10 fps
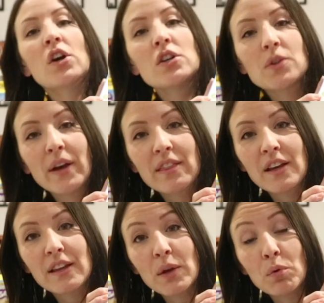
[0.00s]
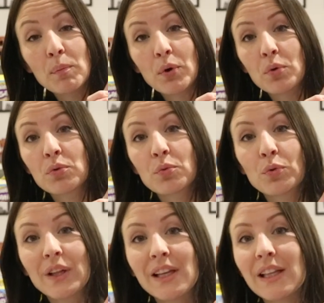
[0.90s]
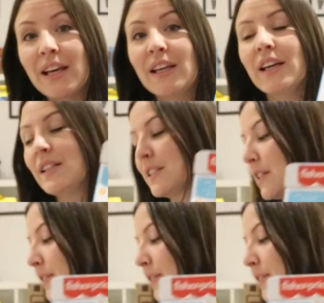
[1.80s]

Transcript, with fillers: So I think they will both really like it.